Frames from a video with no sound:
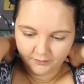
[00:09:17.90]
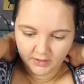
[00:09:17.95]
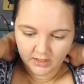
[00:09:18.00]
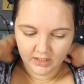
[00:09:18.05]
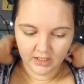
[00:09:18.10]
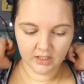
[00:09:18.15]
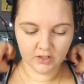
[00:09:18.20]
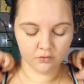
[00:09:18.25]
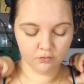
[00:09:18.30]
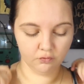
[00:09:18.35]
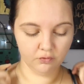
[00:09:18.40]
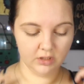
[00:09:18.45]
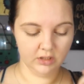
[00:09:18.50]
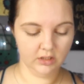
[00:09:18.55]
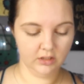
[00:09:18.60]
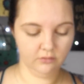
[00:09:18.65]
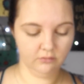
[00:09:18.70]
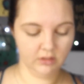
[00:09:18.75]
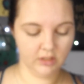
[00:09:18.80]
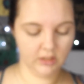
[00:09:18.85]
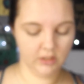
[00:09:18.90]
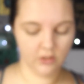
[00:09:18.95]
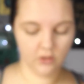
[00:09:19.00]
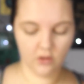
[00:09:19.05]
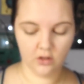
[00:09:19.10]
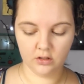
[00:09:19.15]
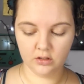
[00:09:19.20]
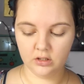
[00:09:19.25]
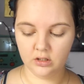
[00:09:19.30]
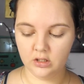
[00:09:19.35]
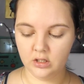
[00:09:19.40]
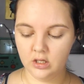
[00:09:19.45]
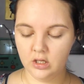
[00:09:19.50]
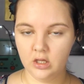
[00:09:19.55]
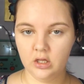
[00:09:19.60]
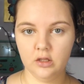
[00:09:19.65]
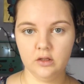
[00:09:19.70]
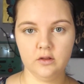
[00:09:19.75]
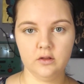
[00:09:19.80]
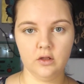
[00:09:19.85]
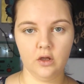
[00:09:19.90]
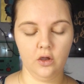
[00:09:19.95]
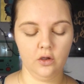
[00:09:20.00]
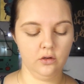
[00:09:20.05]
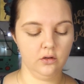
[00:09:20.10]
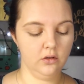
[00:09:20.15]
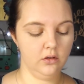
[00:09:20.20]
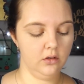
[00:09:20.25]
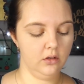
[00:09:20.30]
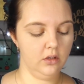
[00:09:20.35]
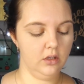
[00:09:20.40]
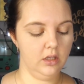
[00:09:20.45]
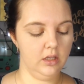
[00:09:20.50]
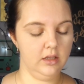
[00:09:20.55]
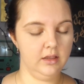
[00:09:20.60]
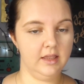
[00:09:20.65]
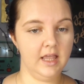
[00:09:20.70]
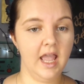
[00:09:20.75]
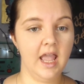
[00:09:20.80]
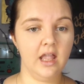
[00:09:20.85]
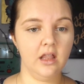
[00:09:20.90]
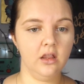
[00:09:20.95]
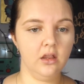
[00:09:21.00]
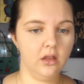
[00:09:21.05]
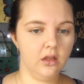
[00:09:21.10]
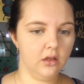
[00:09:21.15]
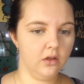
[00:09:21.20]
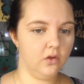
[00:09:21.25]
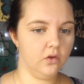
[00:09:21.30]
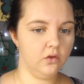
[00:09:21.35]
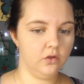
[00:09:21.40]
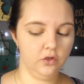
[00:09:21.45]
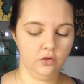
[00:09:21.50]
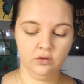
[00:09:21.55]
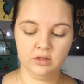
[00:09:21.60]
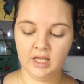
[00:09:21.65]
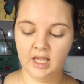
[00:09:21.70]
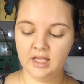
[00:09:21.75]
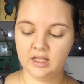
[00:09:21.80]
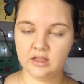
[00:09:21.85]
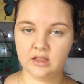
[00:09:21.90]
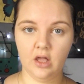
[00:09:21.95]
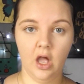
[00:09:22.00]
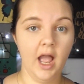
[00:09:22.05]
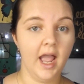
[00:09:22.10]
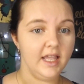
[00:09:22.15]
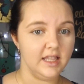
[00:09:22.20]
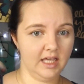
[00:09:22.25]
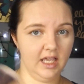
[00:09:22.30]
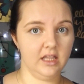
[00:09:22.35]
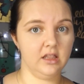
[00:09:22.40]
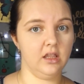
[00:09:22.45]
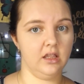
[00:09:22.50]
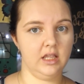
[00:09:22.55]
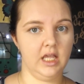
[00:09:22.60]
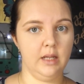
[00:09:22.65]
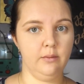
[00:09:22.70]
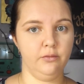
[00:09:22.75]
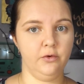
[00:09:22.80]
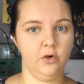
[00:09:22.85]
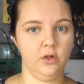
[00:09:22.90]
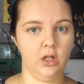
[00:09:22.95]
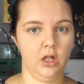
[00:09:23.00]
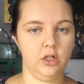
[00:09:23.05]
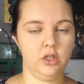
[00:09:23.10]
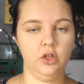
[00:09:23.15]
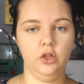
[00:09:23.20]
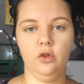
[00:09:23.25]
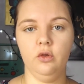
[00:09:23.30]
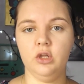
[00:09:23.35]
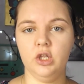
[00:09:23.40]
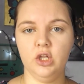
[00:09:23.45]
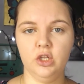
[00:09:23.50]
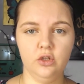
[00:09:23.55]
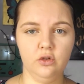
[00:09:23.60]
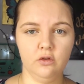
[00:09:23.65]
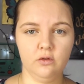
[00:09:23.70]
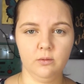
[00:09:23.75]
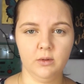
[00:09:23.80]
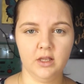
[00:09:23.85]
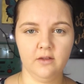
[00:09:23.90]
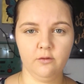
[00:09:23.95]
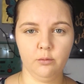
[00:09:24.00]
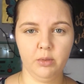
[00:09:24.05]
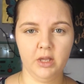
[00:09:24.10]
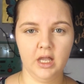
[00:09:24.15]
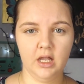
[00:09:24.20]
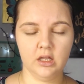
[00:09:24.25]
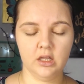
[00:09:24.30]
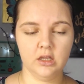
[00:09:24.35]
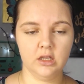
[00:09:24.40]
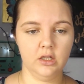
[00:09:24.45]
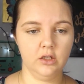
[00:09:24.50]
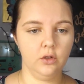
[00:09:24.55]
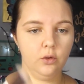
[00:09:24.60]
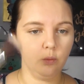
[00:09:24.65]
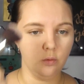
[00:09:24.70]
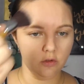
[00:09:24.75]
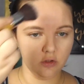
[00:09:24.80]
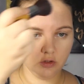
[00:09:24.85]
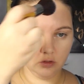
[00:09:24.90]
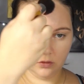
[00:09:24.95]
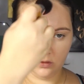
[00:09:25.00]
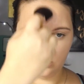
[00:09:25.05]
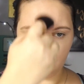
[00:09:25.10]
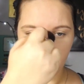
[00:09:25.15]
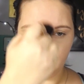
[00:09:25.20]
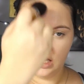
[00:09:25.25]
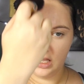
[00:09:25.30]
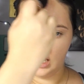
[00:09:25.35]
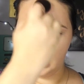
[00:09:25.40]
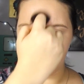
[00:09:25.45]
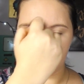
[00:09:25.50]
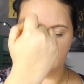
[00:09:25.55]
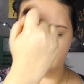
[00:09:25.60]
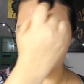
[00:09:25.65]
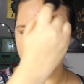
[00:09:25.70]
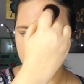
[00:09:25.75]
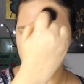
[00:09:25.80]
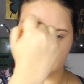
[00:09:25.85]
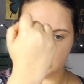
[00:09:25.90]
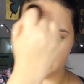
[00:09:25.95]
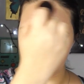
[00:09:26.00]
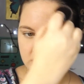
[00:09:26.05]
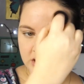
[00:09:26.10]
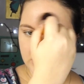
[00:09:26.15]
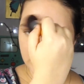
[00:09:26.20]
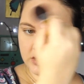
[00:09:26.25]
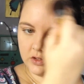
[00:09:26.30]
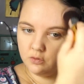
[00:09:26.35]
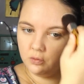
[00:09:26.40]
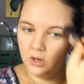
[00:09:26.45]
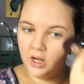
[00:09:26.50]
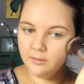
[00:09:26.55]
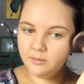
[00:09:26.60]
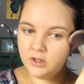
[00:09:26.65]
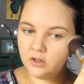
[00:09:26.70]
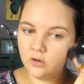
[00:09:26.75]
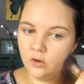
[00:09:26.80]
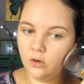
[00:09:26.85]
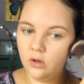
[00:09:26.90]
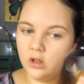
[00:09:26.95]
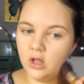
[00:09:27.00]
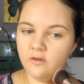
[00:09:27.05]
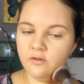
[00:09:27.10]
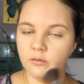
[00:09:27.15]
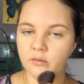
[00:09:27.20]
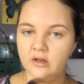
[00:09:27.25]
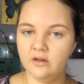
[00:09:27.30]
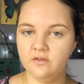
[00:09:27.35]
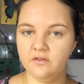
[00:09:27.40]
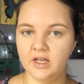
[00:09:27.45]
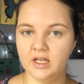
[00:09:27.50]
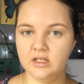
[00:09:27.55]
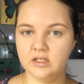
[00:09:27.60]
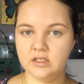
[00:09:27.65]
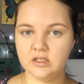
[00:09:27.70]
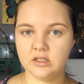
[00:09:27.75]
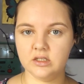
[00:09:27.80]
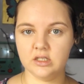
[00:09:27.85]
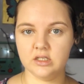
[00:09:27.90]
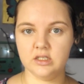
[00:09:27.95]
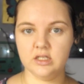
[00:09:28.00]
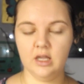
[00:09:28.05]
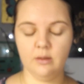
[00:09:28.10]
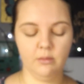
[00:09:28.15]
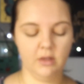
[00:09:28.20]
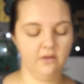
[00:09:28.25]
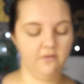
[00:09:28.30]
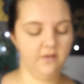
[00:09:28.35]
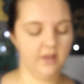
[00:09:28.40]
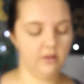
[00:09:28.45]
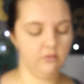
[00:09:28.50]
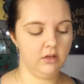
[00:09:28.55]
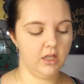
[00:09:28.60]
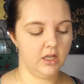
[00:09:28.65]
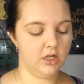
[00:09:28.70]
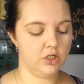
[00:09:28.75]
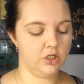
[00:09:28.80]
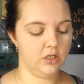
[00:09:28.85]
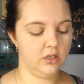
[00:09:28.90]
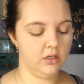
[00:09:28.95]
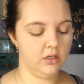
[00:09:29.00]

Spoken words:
It's really, really not. So, then I take the same product. You can use whatever powder that you want to, and I've just swiped it all over my face to set my foundation,